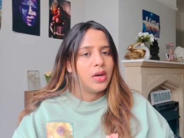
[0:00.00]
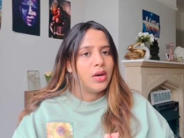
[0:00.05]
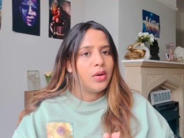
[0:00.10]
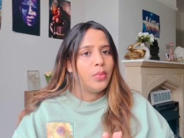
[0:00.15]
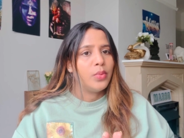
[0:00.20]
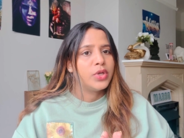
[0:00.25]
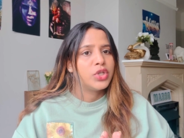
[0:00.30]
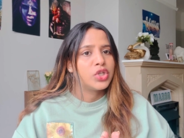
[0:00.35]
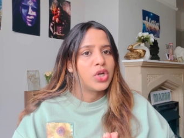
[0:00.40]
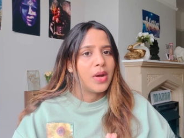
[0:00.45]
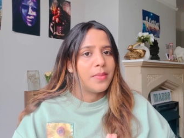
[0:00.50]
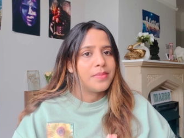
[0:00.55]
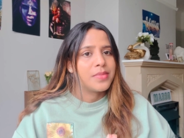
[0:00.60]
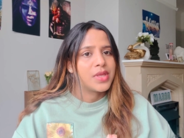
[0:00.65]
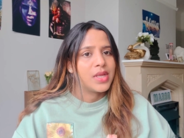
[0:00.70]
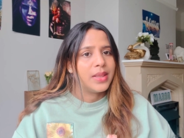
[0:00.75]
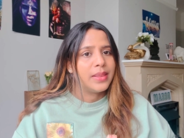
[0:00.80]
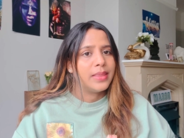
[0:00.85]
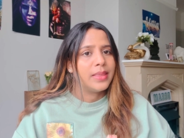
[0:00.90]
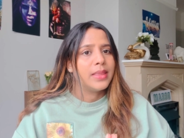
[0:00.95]
which
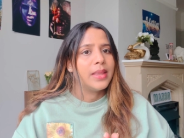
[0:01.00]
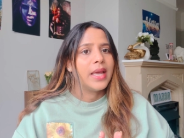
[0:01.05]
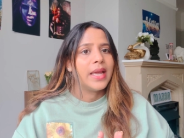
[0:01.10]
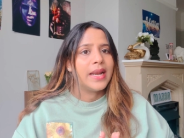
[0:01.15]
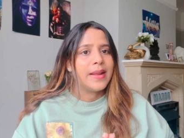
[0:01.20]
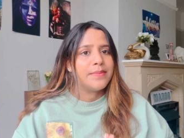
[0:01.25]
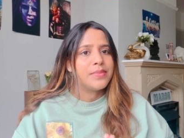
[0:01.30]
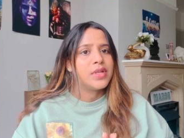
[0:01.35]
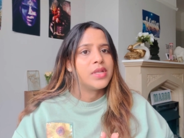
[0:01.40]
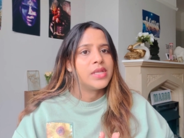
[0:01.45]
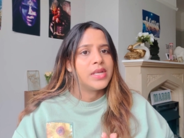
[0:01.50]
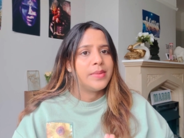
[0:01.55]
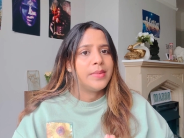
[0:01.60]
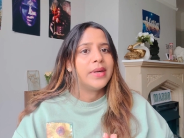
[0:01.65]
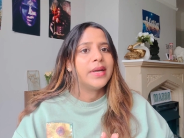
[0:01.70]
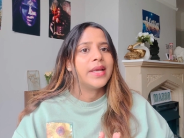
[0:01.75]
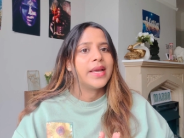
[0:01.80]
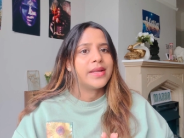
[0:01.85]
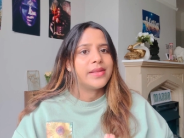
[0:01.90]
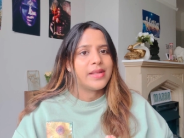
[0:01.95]
comes in an
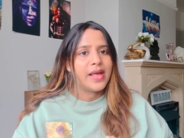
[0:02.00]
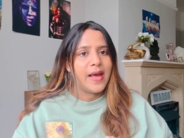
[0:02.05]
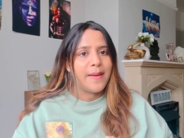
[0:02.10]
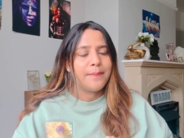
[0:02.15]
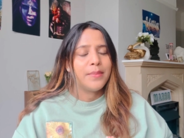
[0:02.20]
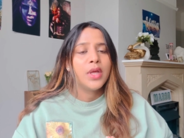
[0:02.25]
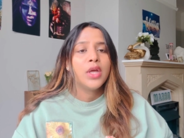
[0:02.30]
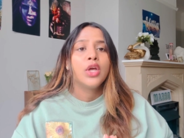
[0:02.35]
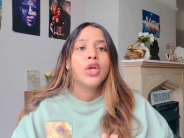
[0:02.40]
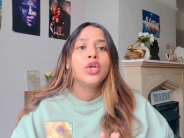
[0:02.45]
NMC exam.